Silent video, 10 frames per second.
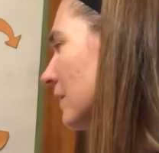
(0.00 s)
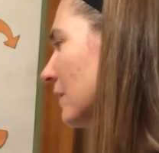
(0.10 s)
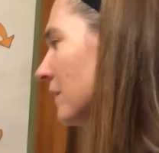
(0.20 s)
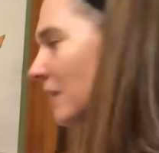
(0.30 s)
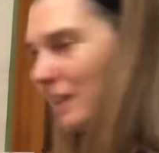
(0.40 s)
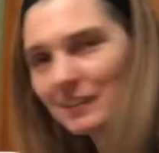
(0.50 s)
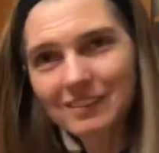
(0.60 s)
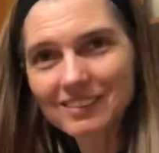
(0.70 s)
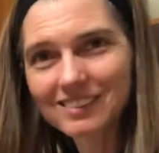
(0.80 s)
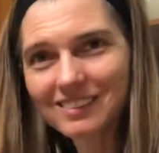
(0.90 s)

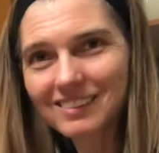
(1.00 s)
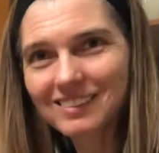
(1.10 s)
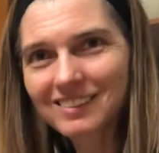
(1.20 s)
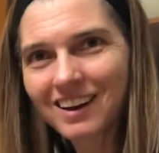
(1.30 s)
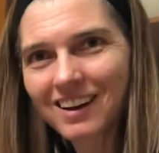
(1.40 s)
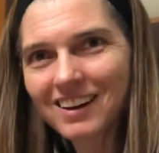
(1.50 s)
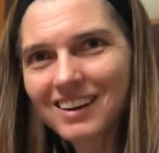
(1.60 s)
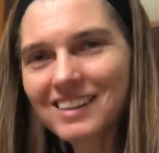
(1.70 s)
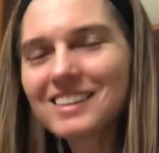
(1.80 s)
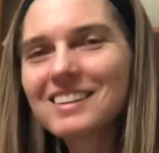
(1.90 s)
6.
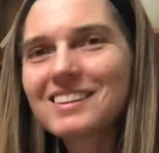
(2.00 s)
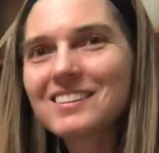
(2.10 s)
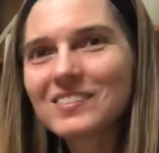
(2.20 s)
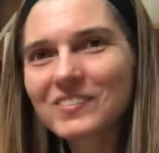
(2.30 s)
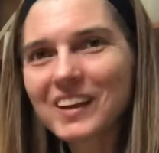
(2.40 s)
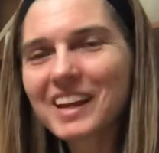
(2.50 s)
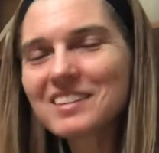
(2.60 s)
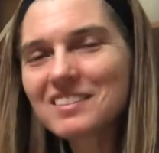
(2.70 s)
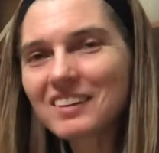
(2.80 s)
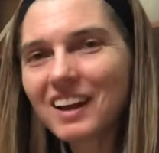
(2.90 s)

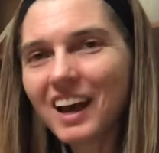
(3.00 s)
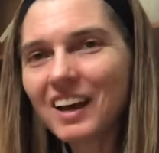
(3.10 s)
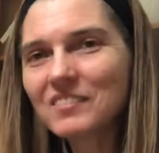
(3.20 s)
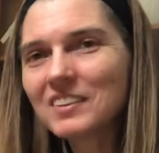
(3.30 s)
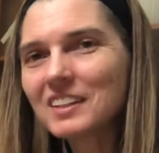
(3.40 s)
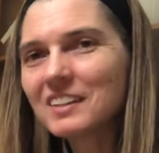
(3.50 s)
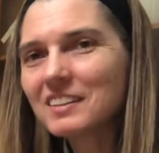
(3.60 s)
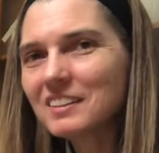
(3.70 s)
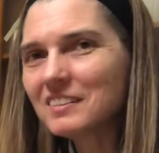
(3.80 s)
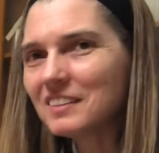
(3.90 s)
Great job.
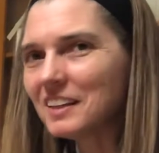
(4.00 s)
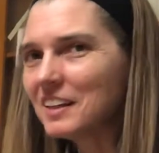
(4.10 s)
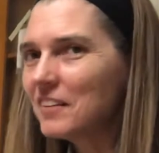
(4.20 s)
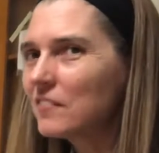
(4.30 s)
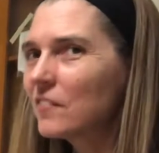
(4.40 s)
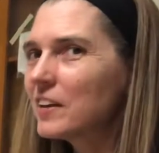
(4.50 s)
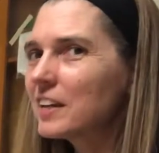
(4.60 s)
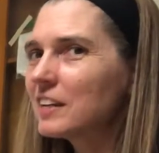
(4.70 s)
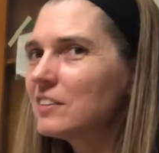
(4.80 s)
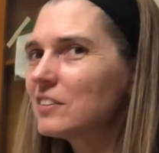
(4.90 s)
Let's see if we
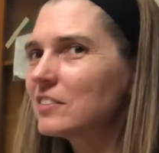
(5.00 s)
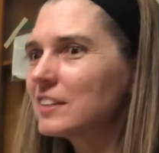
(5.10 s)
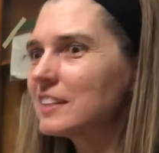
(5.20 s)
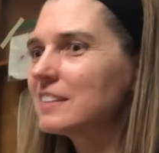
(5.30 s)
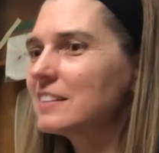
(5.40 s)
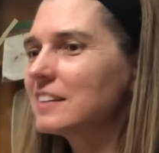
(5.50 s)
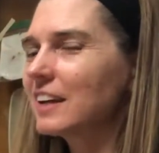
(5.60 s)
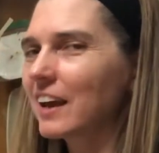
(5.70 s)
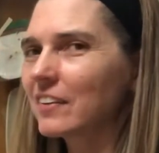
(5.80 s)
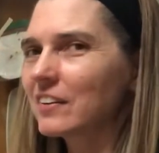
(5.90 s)
can do it
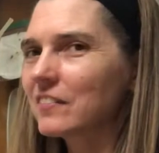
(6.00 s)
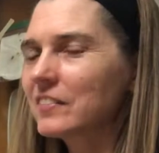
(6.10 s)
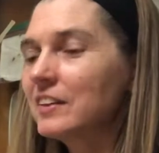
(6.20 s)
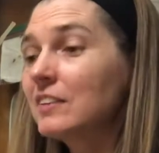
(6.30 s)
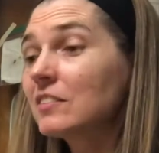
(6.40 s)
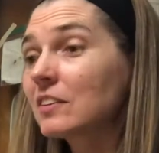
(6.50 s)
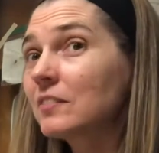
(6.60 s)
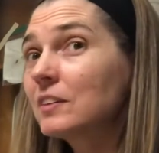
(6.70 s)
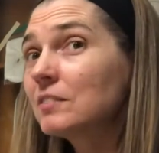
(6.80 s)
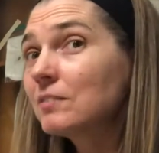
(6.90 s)
together. So I'm
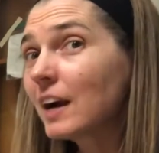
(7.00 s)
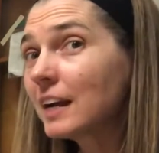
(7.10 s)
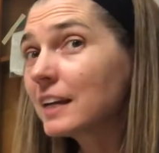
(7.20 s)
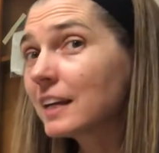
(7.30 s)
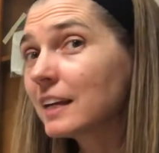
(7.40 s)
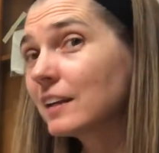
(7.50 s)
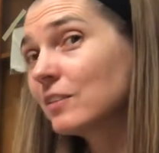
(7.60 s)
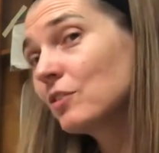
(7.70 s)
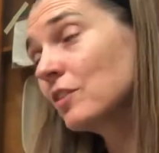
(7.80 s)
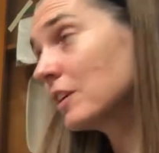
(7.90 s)
going to write it
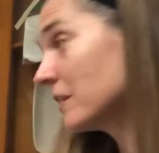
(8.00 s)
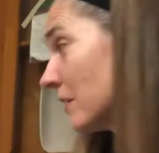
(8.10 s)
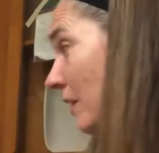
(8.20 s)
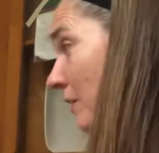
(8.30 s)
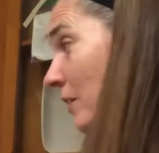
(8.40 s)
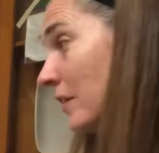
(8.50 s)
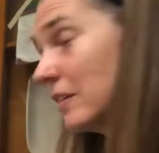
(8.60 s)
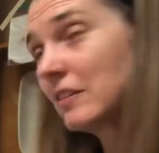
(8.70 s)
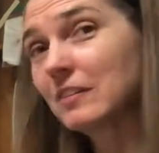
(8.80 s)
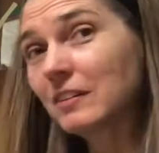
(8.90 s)
and you're going to tell me what
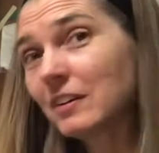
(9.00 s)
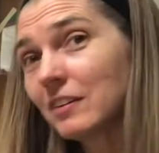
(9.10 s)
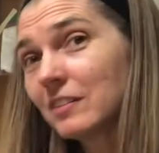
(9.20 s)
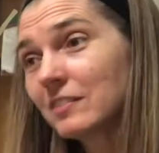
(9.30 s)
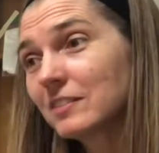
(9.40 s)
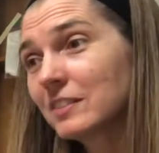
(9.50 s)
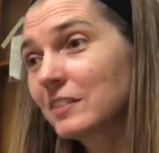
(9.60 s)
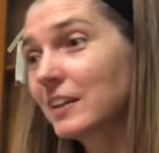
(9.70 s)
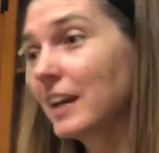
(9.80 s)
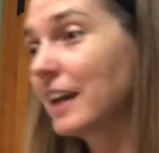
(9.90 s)
to do,
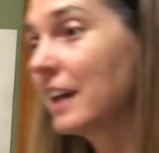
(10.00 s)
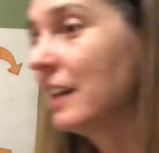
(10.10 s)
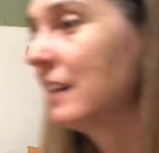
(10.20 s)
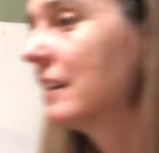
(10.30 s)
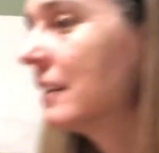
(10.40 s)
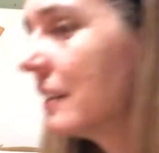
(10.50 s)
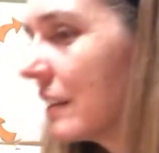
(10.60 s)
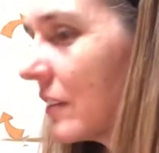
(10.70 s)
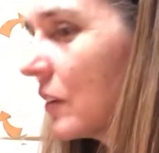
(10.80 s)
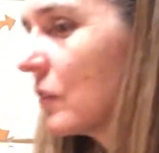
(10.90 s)
okay?
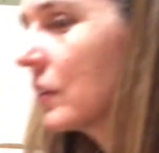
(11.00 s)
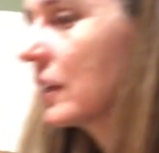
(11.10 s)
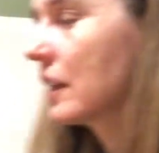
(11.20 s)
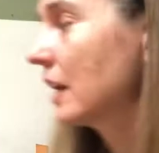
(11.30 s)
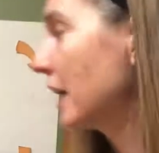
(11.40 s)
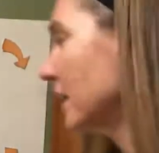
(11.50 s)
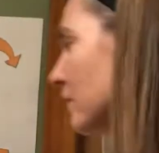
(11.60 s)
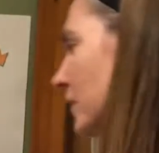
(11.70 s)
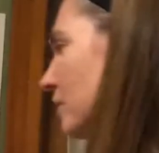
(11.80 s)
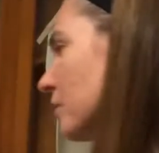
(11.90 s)
I'm going to put a line
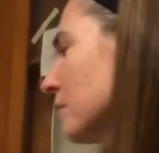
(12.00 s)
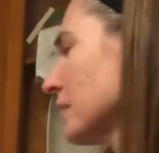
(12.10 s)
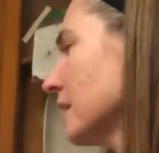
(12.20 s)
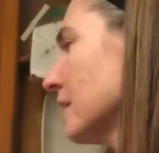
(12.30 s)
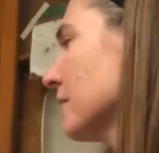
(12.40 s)
between my